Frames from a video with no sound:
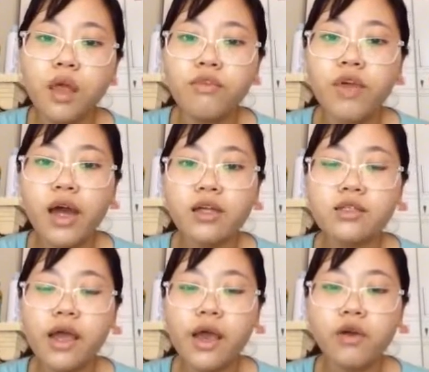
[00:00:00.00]
their
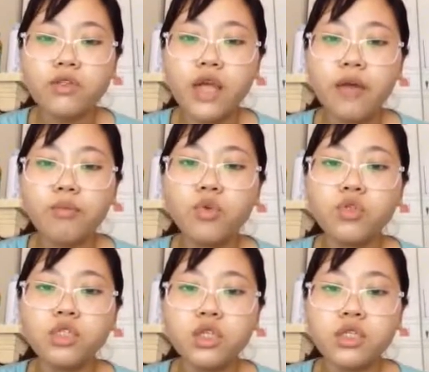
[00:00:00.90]
sales at
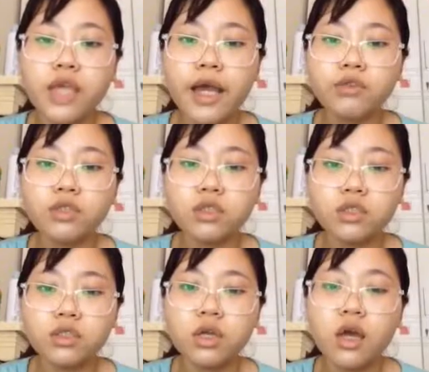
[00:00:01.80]
butcher's
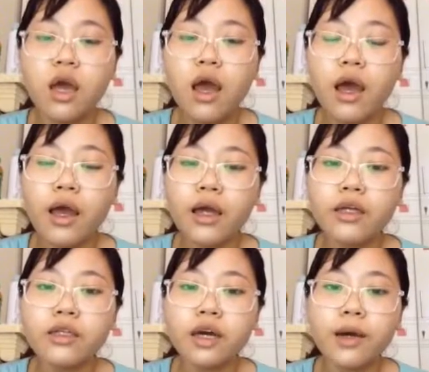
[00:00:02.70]
counter,
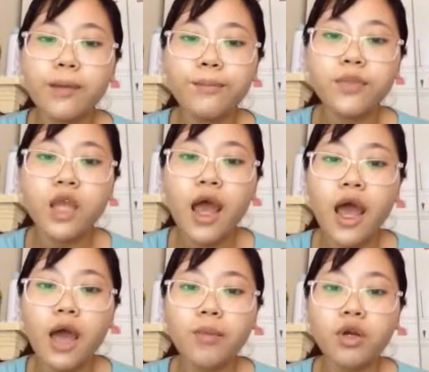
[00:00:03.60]
and
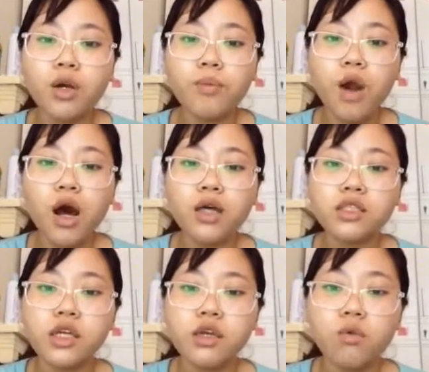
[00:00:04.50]
hamburger
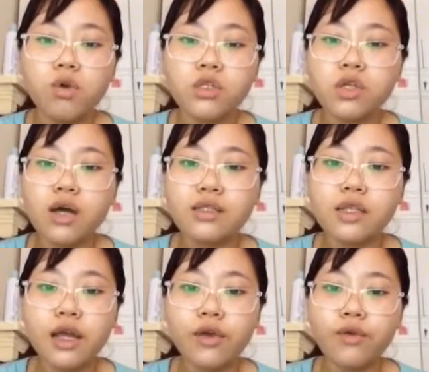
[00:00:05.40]
patty was on
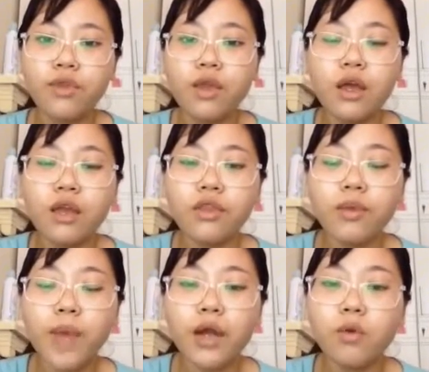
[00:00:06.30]
sale. The
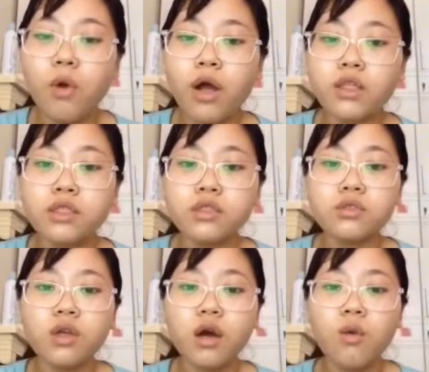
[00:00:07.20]
man wanted to
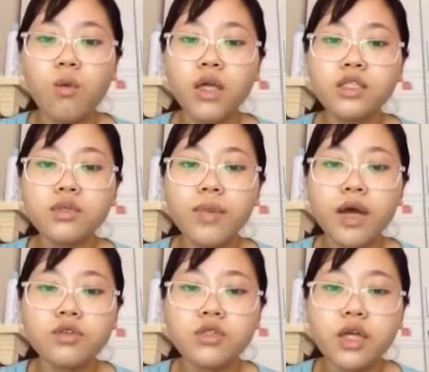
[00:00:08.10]
know what
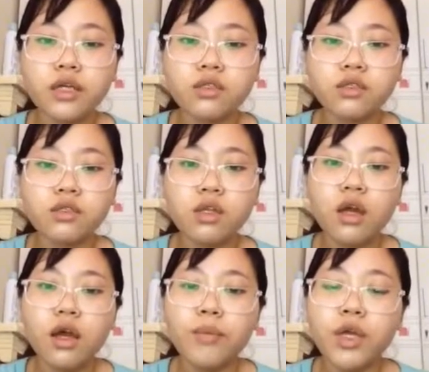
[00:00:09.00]
about steaks,
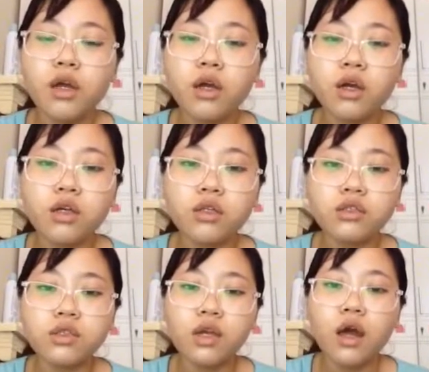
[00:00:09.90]
because